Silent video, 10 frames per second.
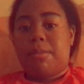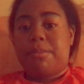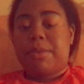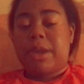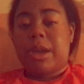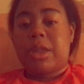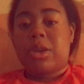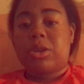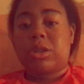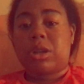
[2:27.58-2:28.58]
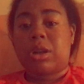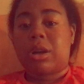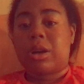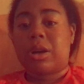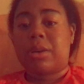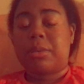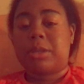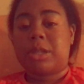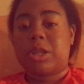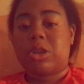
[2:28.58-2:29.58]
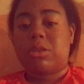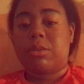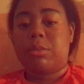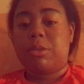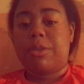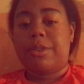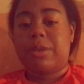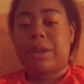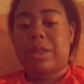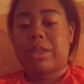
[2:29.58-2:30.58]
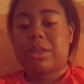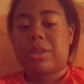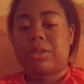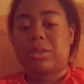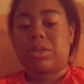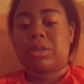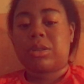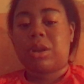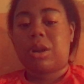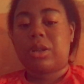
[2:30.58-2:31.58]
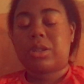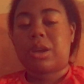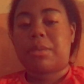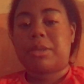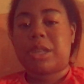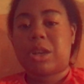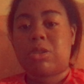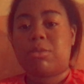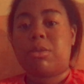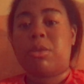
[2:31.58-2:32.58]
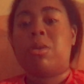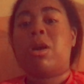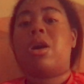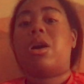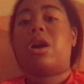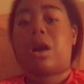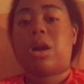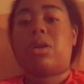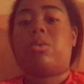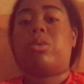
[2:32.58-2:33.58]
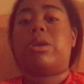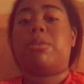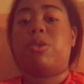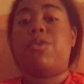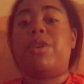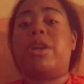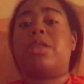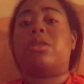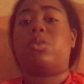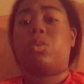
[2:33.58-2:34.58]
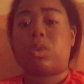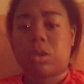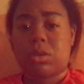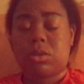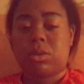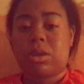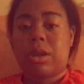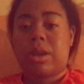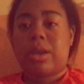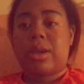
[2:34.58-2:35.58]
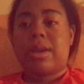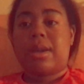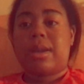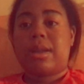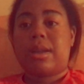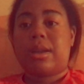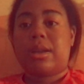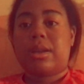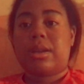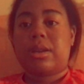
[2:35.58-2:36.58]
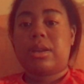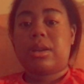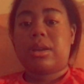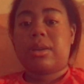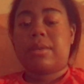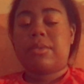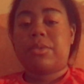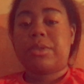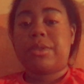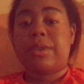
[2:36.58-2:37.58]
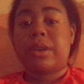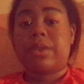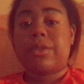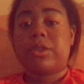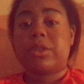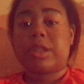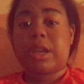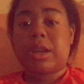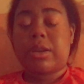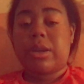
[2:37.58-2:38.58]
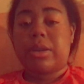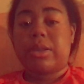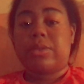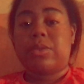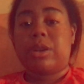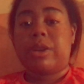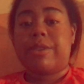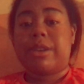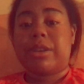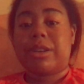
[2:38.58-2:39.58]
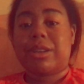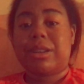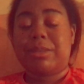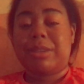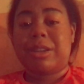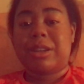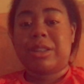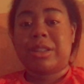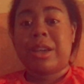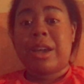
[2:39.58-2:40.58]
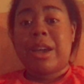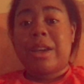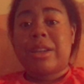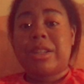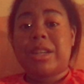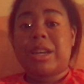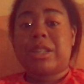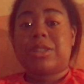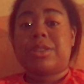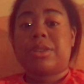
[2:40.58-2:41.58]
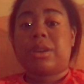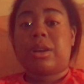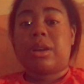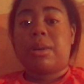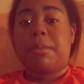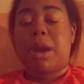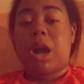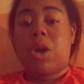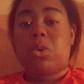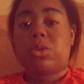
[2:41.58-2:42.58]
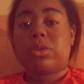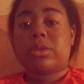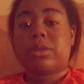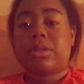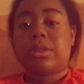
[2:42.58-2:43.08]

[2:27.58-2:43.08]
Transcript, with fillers: man, those are um terrible movie right. Those are all time terrible Halloween movie in the world. And the very first Carrie is very very good because she has um, powers